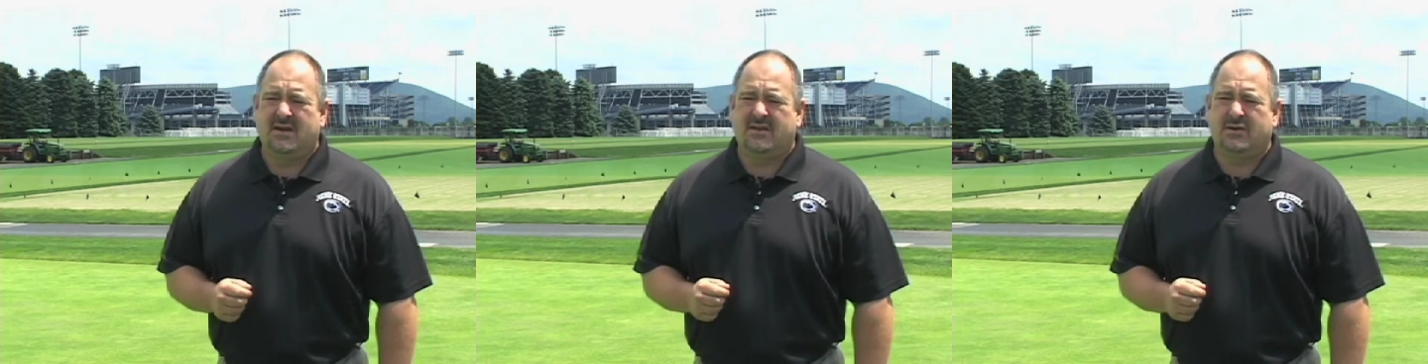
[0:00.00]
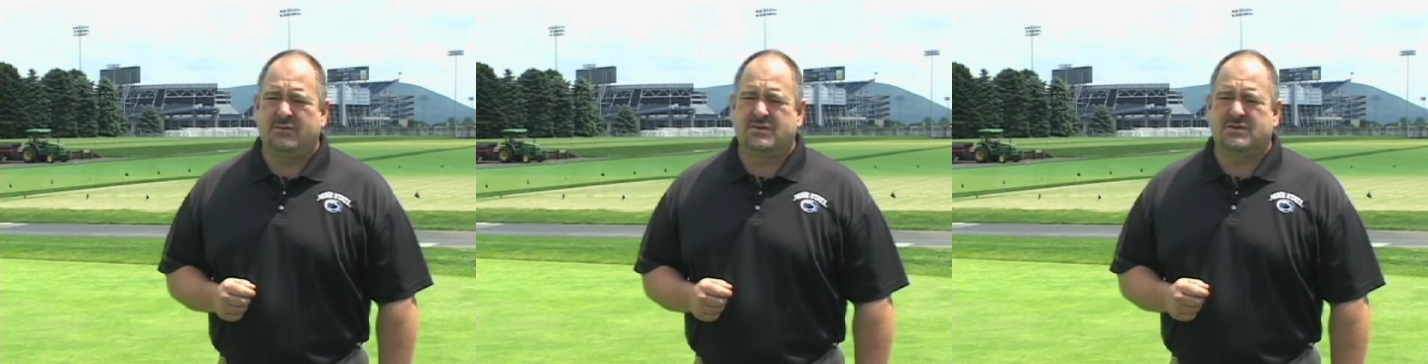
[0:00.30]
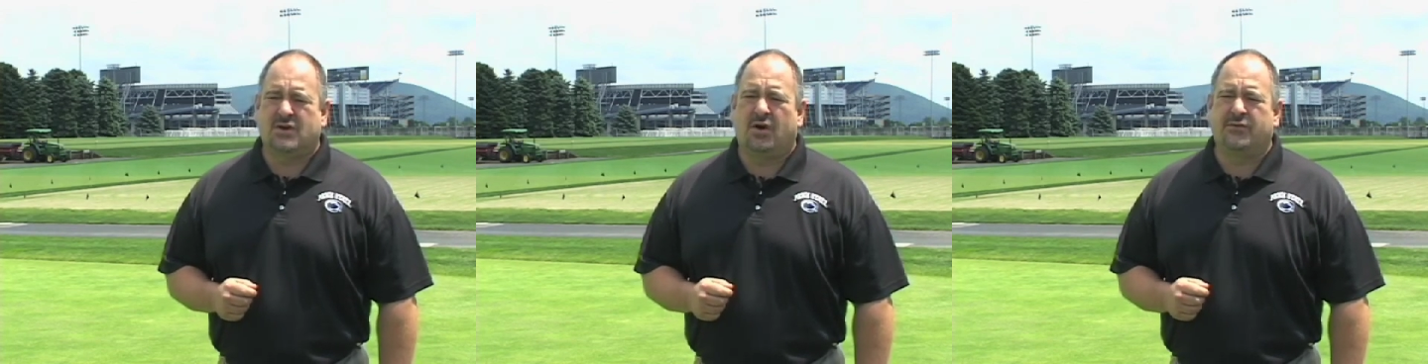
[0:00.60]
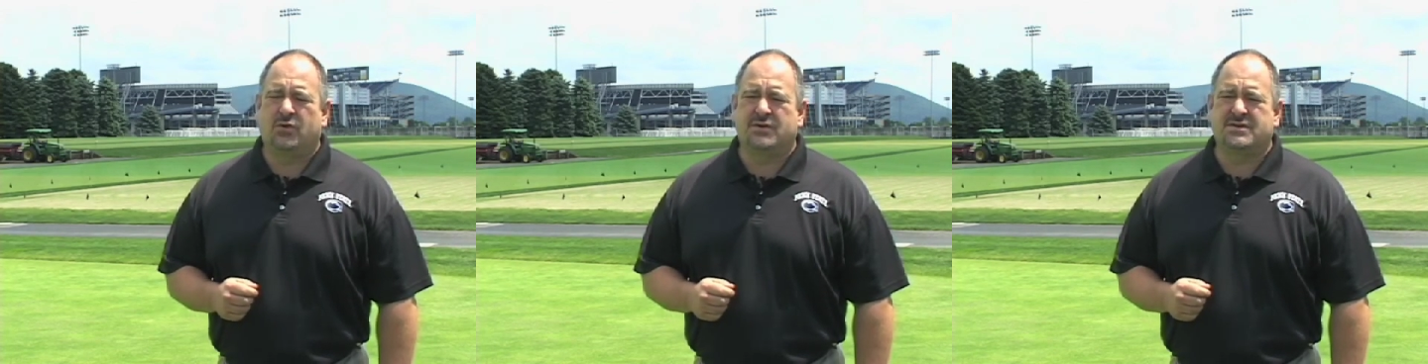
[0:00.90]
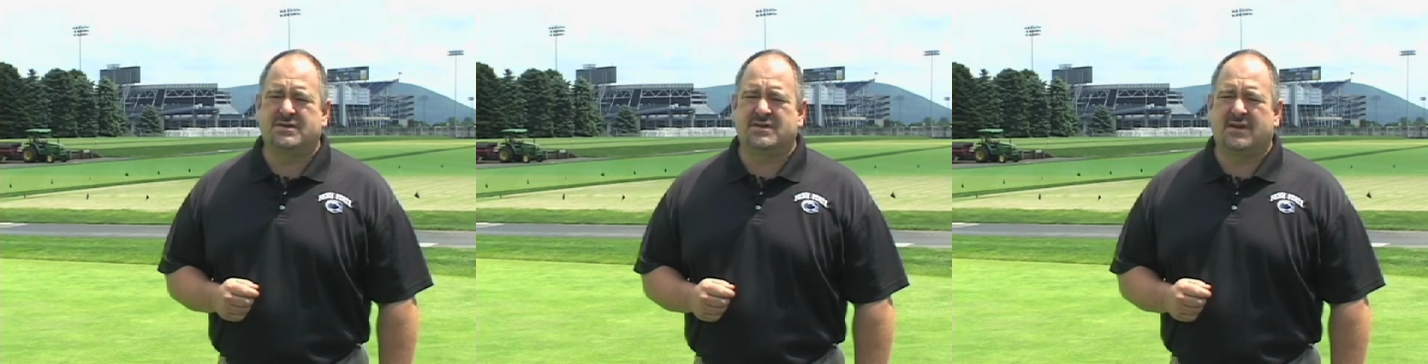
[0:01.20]
those golf
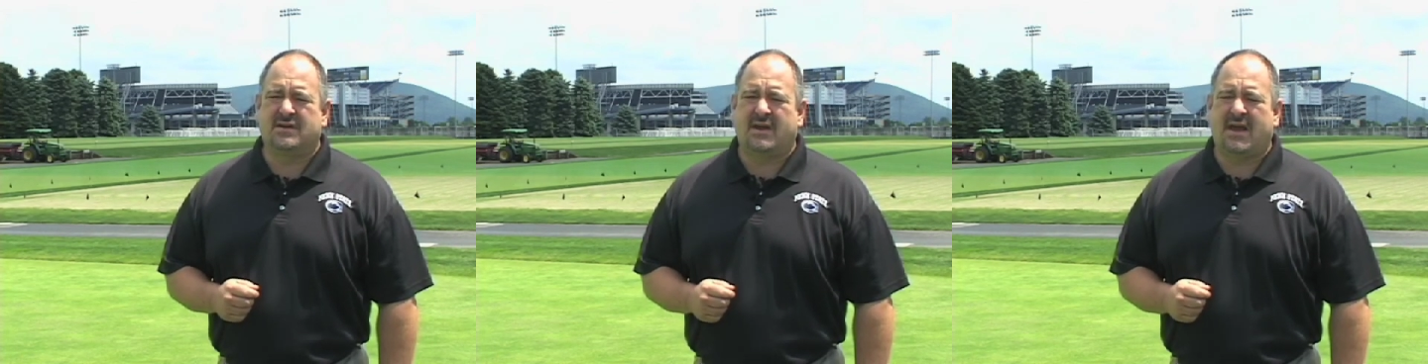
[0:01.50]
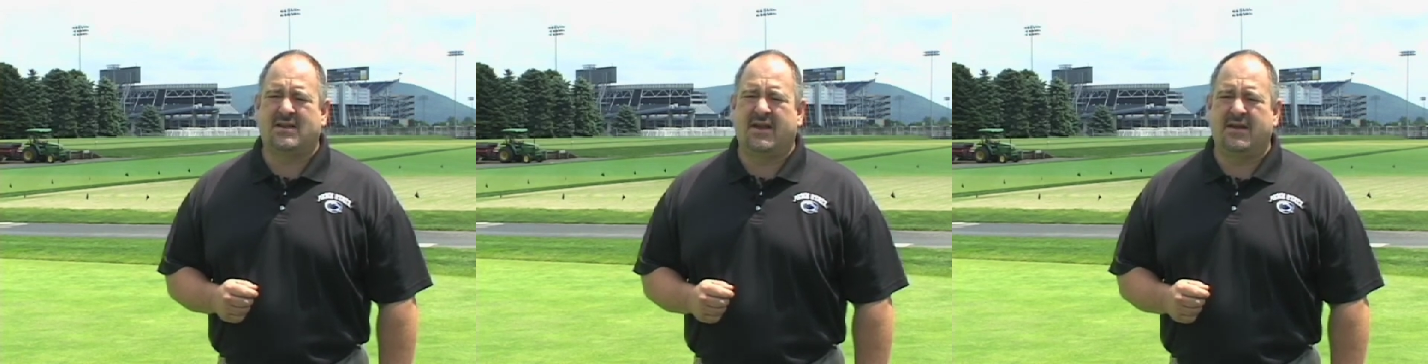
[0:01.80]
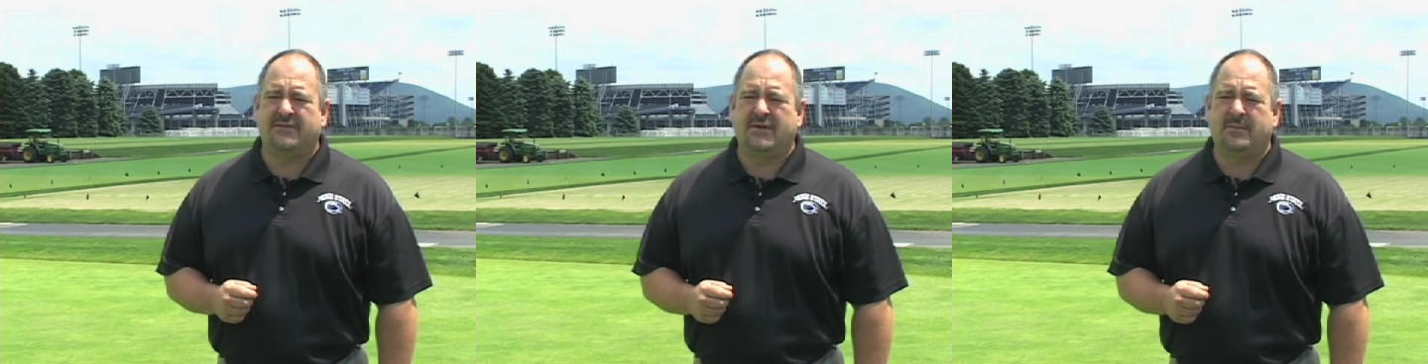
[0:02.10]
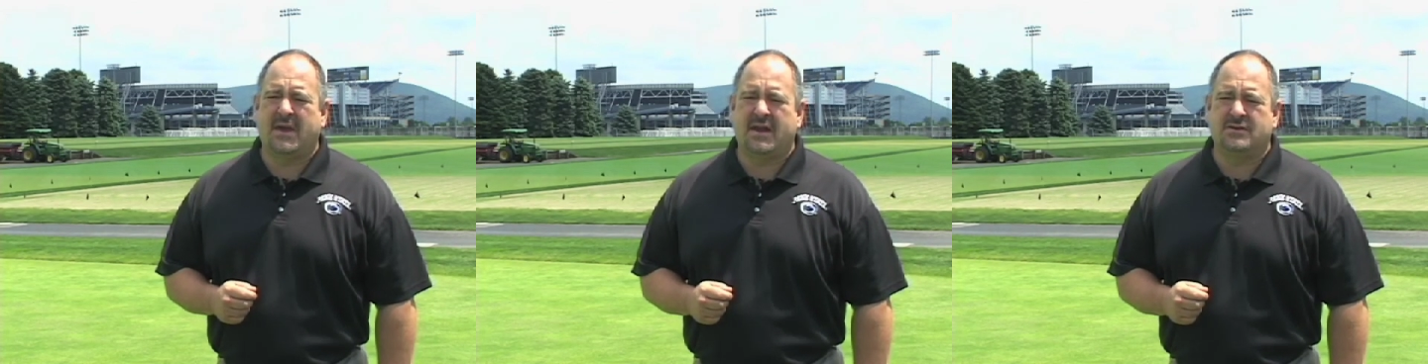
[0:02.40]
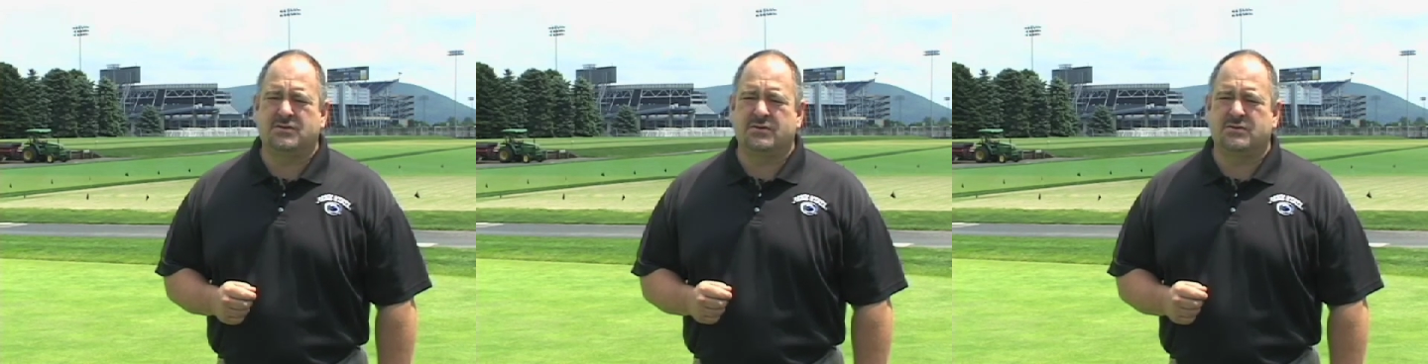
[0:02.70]
courses and athletic field
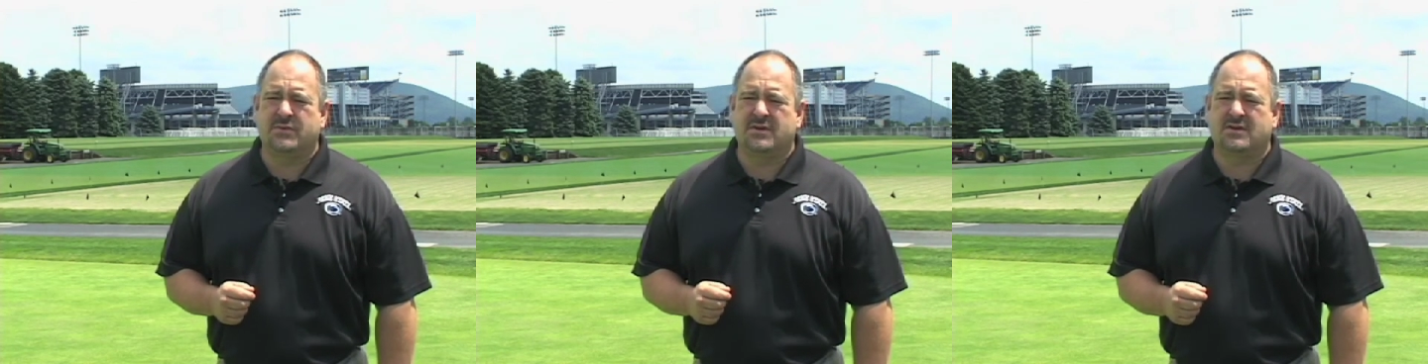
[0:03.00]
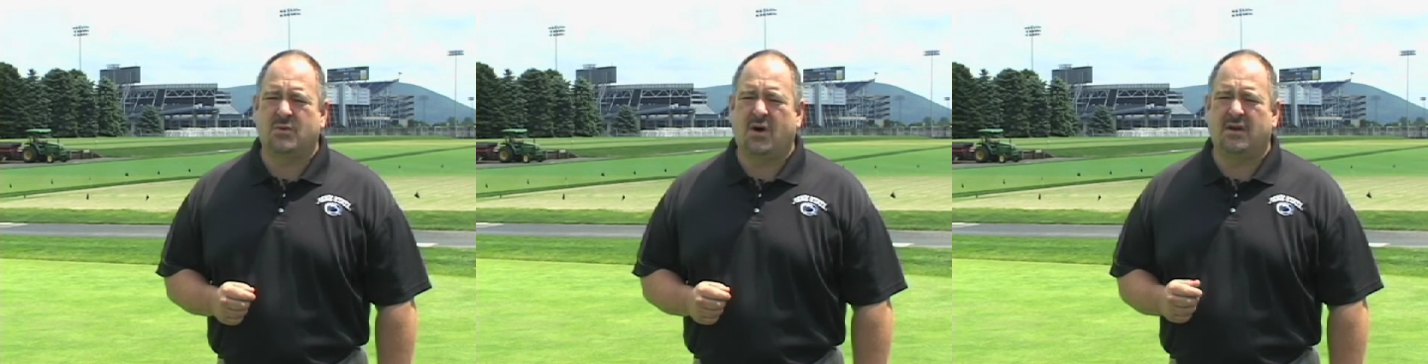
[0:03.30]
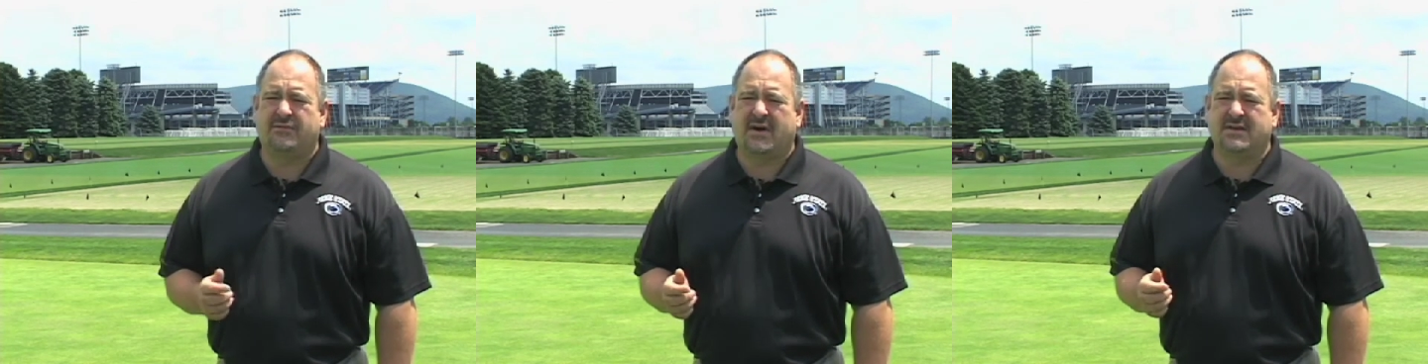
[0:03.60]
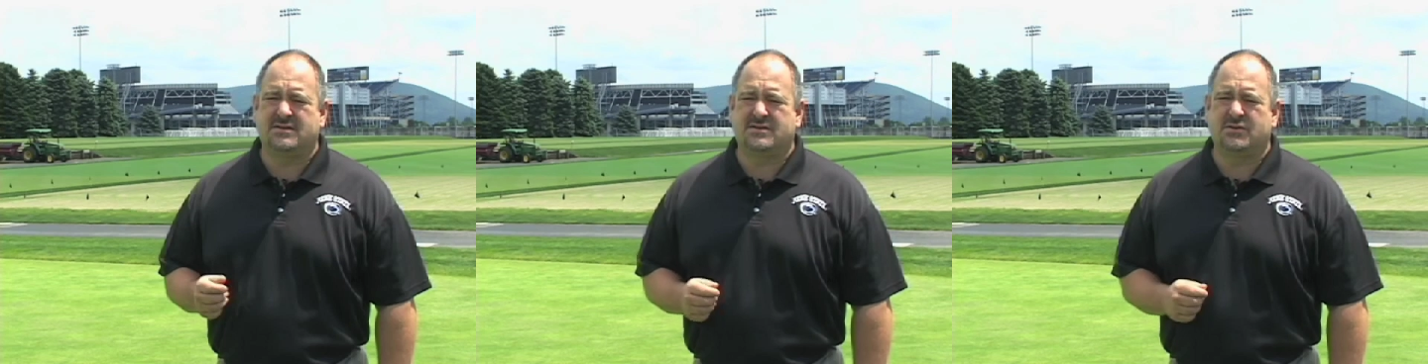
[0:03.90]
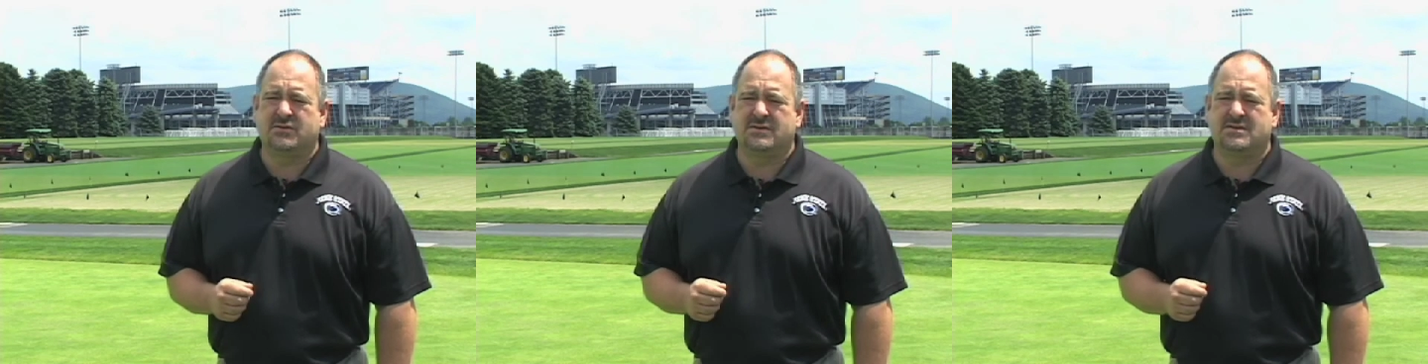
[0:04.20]
managers with qualified
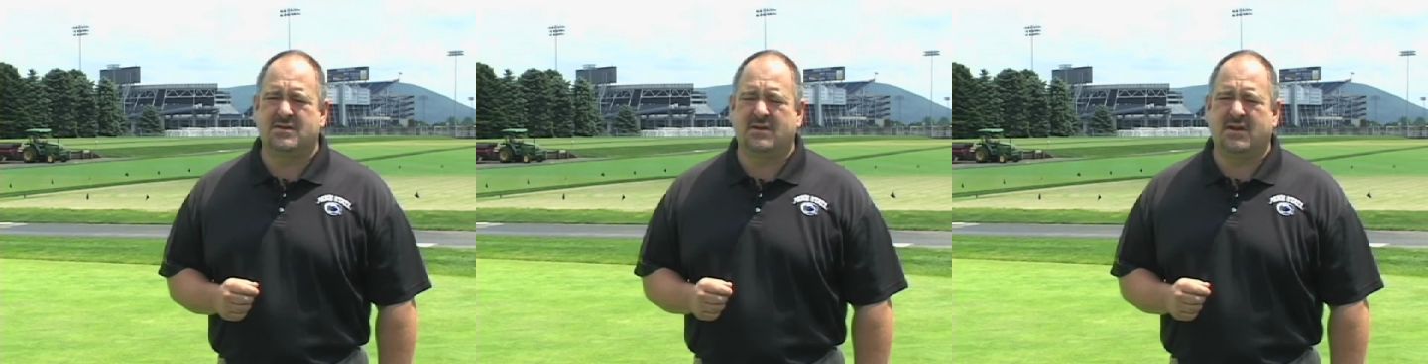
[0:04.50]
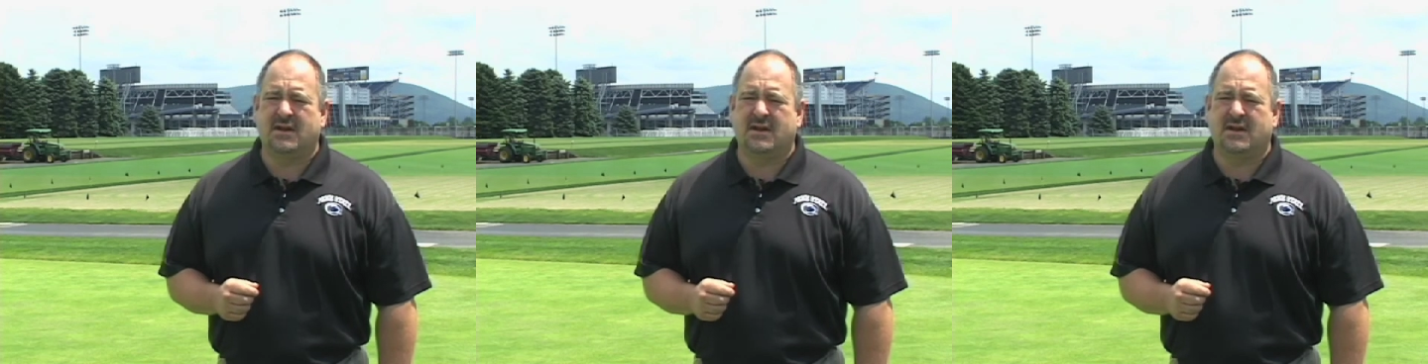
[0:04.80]
students and,